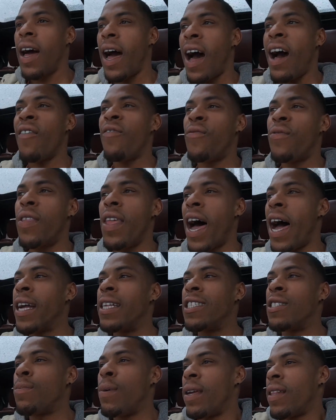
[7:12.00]

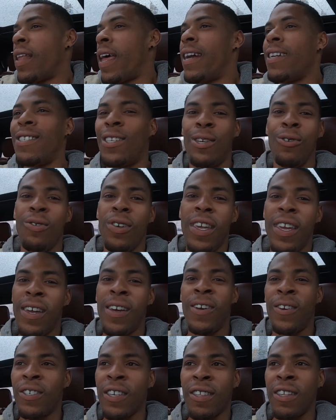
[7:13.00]
I spent like 2
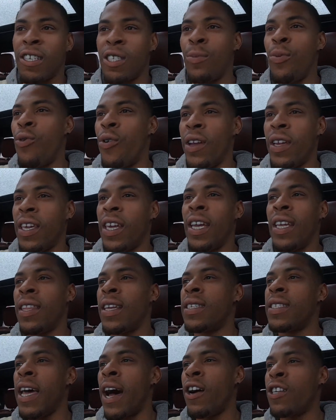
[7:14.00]
years at this point getting
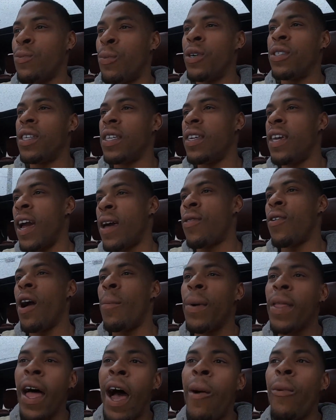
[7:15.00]
this house put together.
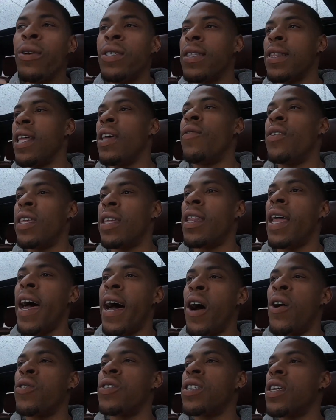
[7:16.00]
I mean, I was living in the
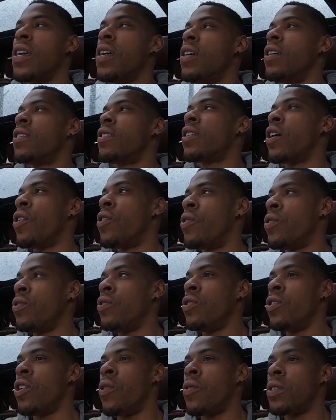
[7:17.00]
house, so
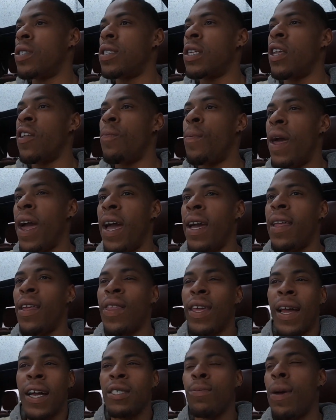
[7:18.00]
you know, instead of paying, I
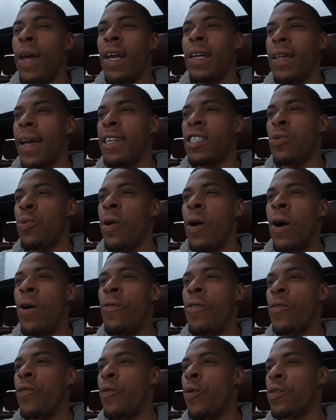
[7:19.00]
think I was paying like
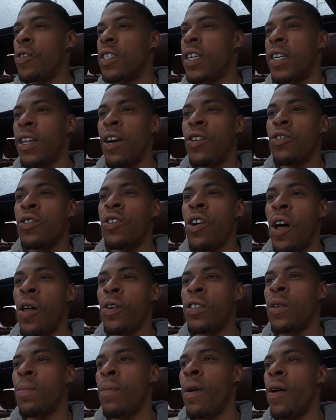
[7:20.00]
$1,200 or
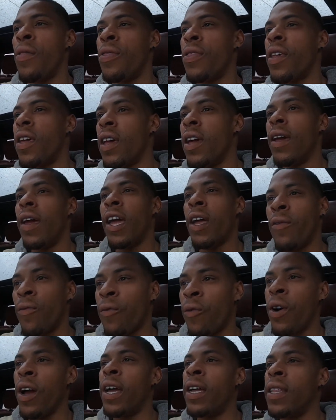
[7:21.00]
$1,400 a month
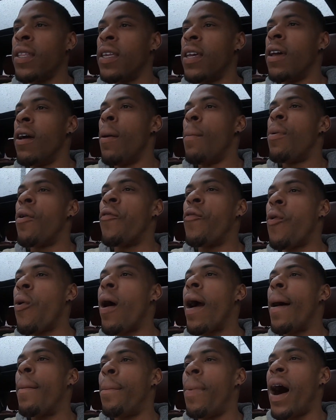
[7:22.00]
in rent
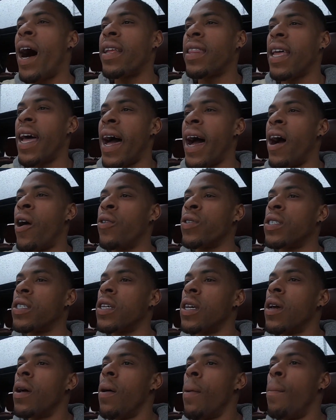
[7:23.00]
before I bought the house.
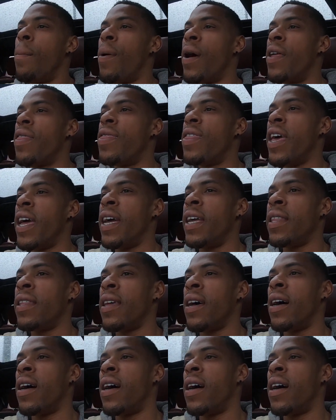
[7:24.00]
But then